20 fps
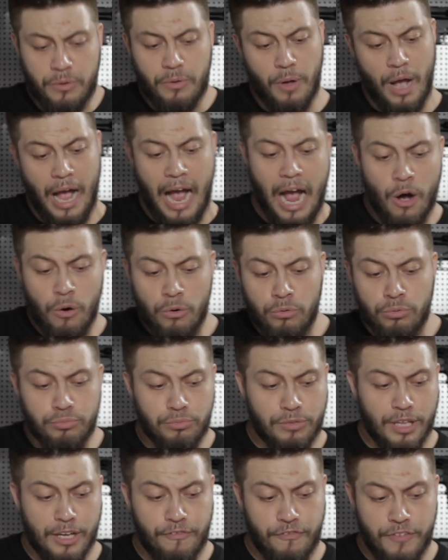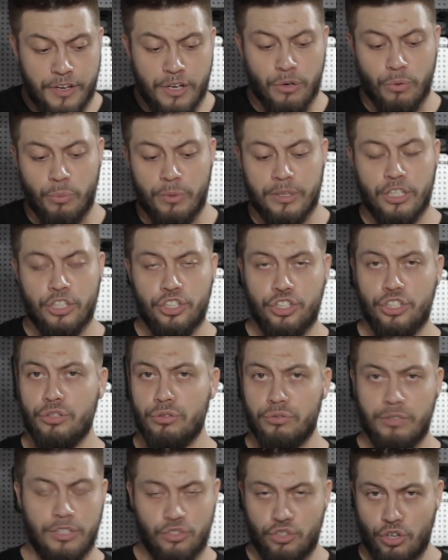how they feel when they
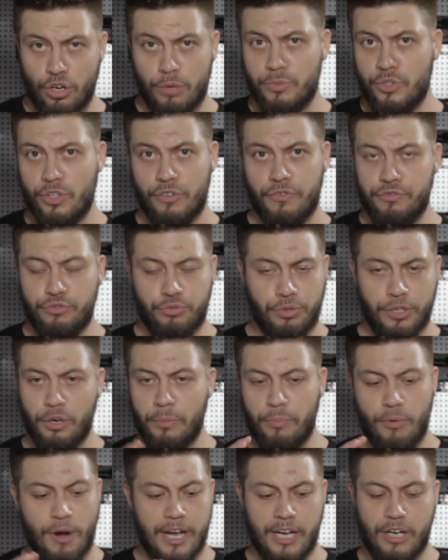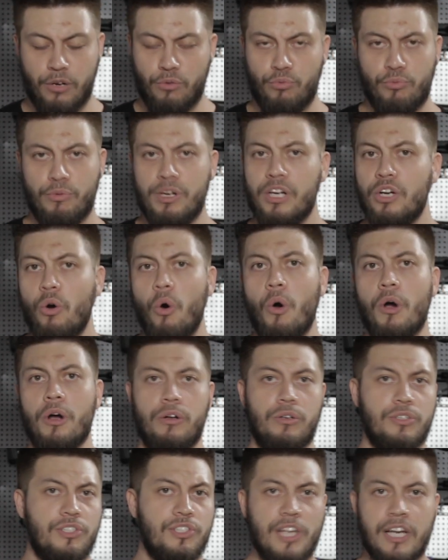shoot in terms of trigger break,
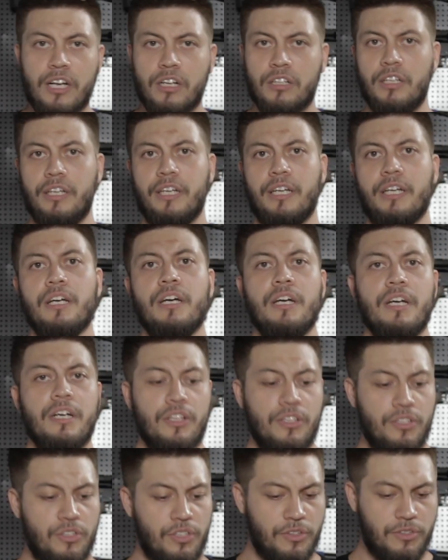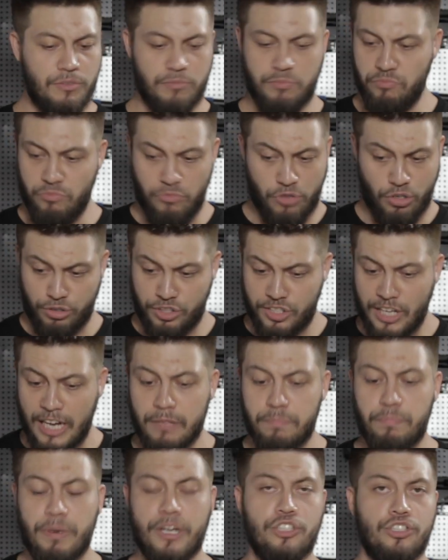recoil, cycling, their
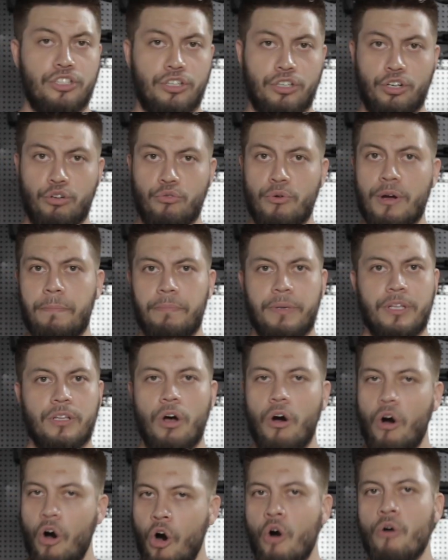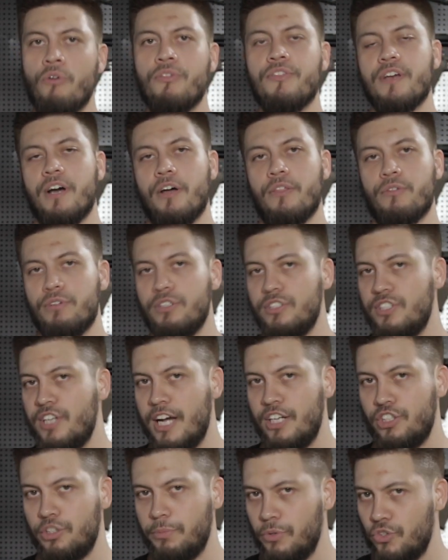sight picture, grip, and all the other
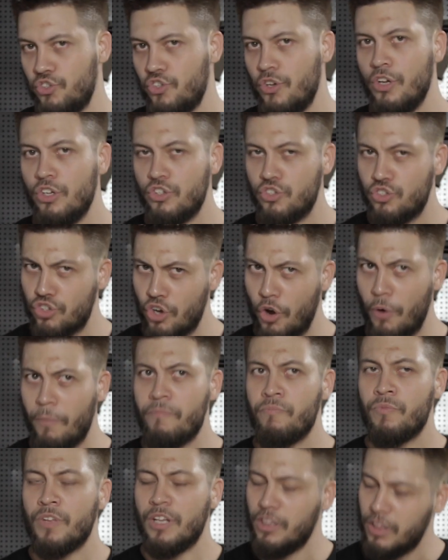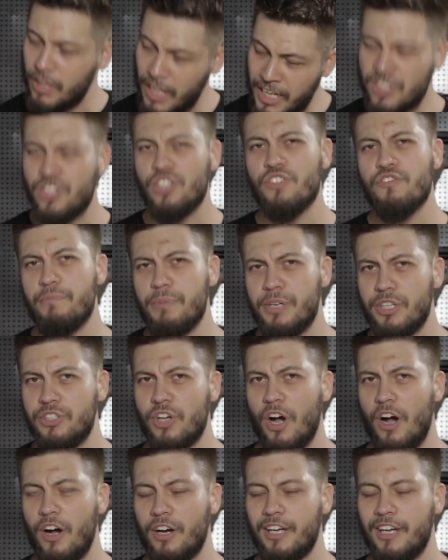intangibles. So less of me
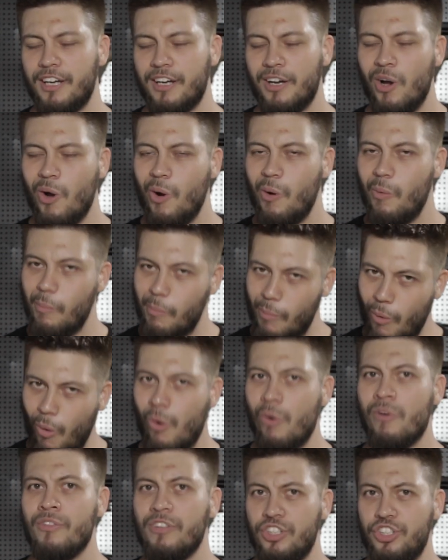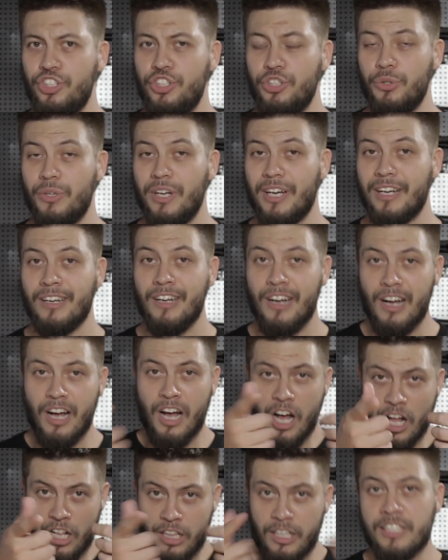talking, more of the shooting.
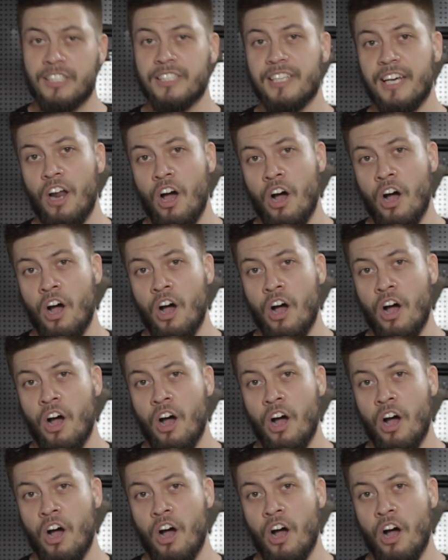Let's get